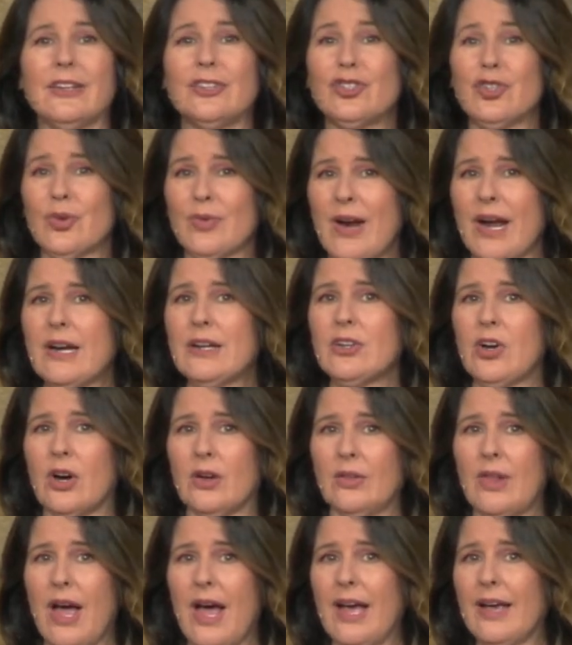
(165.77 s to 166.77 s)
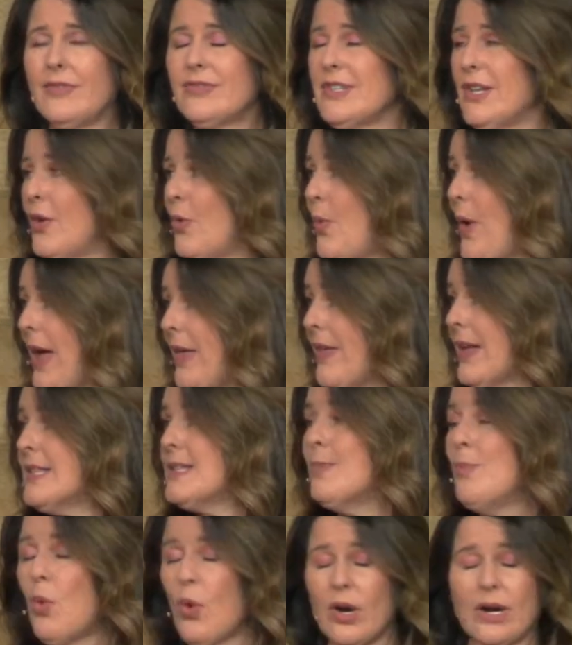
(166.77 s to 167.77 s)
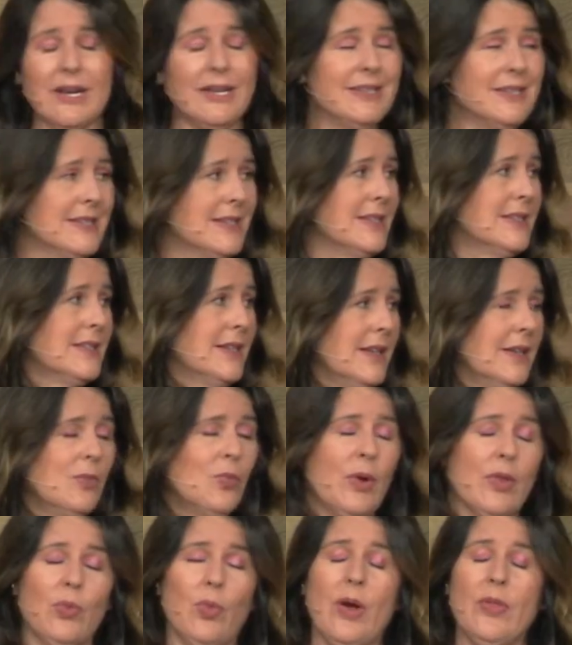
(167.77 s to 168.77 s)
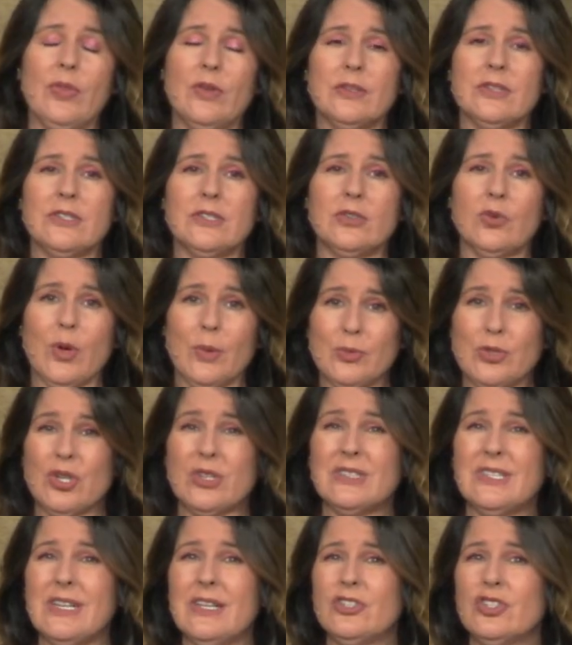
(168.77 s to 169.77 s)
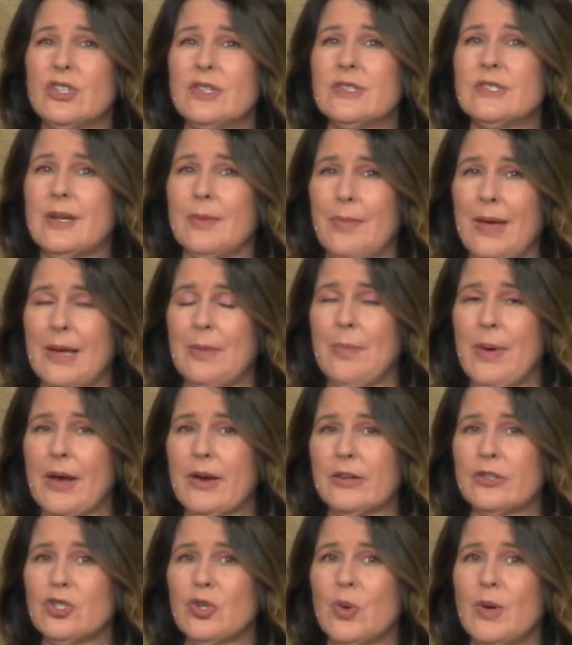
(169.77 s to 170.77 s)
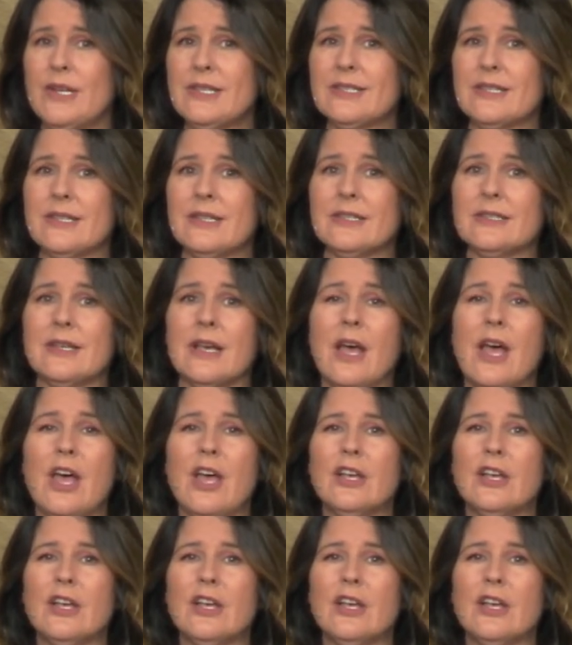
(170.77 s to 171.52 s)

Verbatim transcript: direct our lives in a way that's more consistent with what the scripture teaches to make better choices.